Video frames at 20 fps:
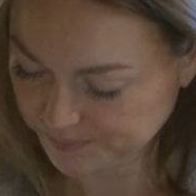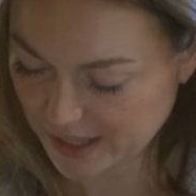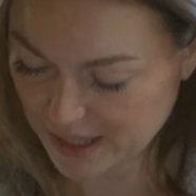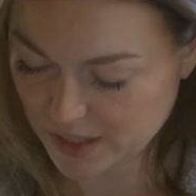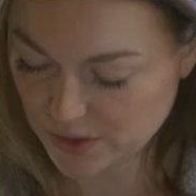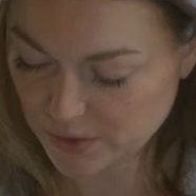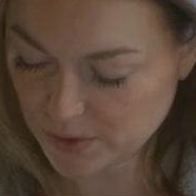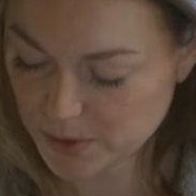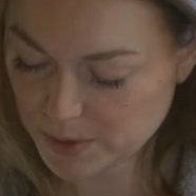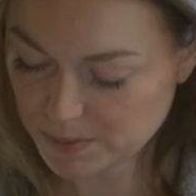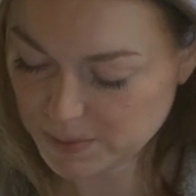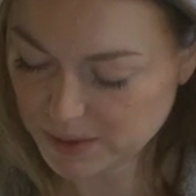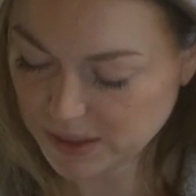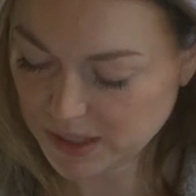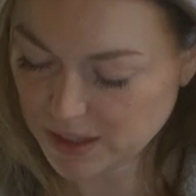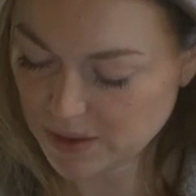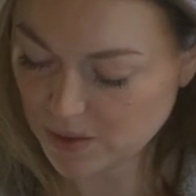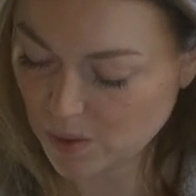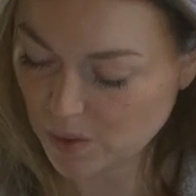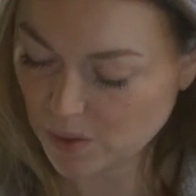And
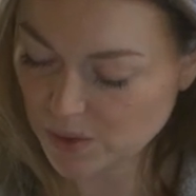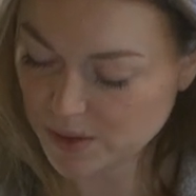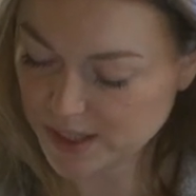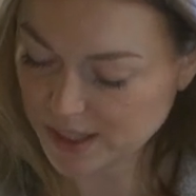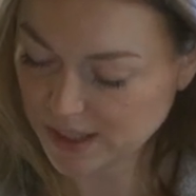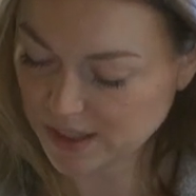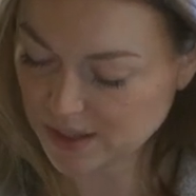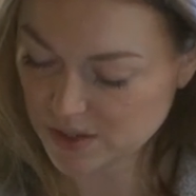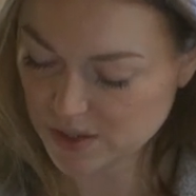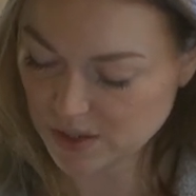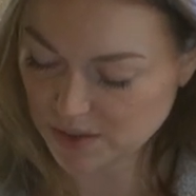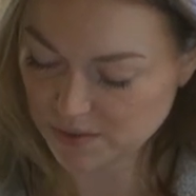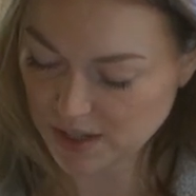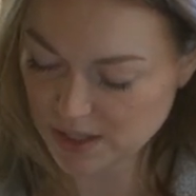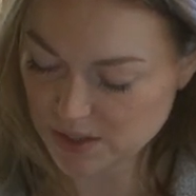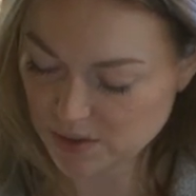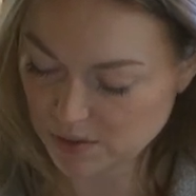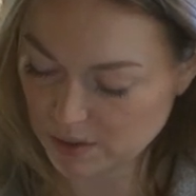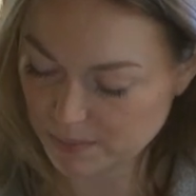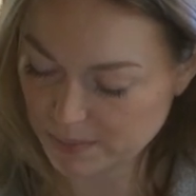ultimately, the whole day can serve
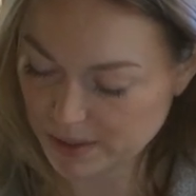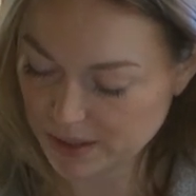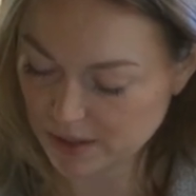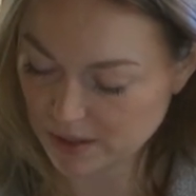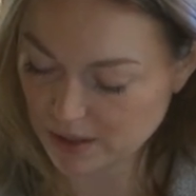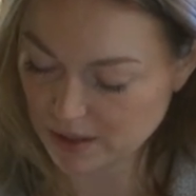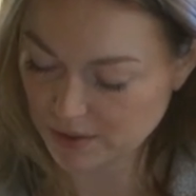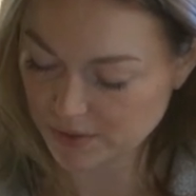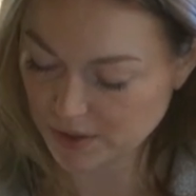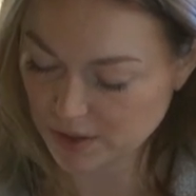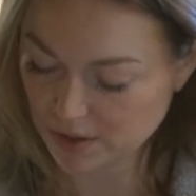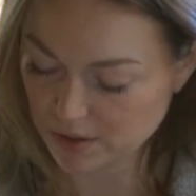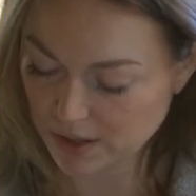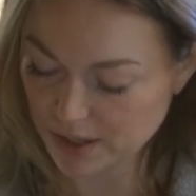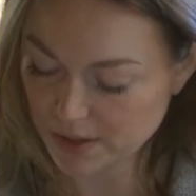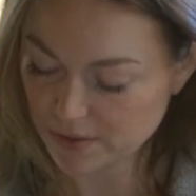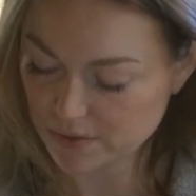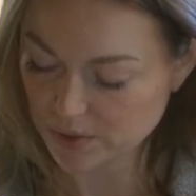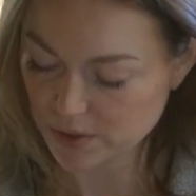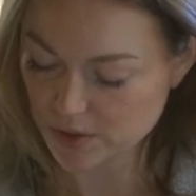as a reminder of your
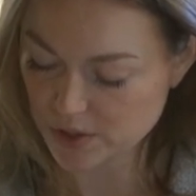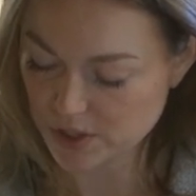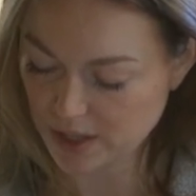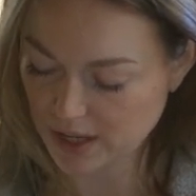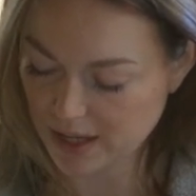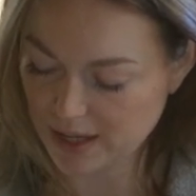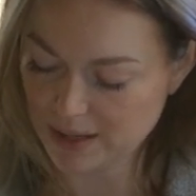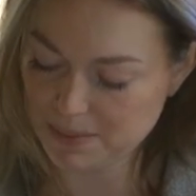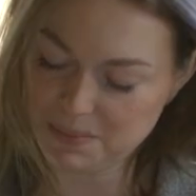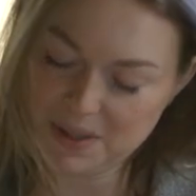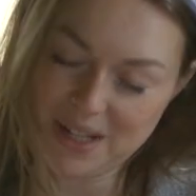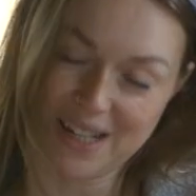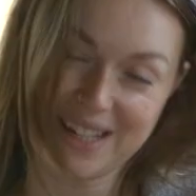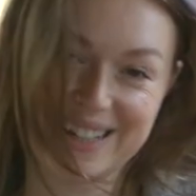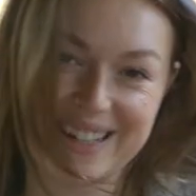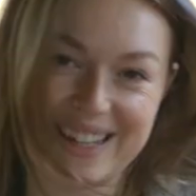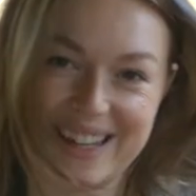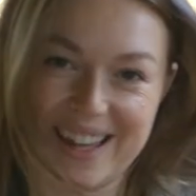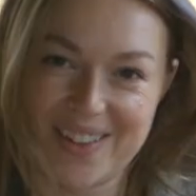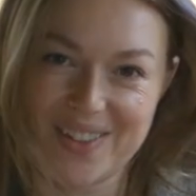great fortune in being
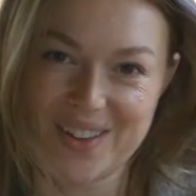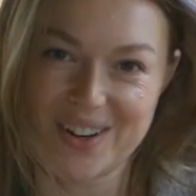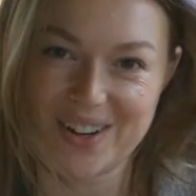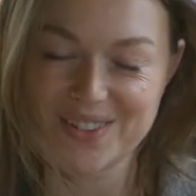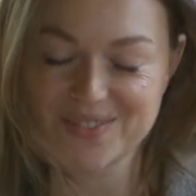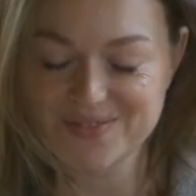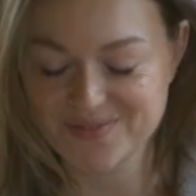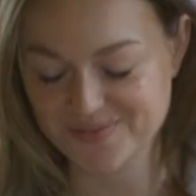together.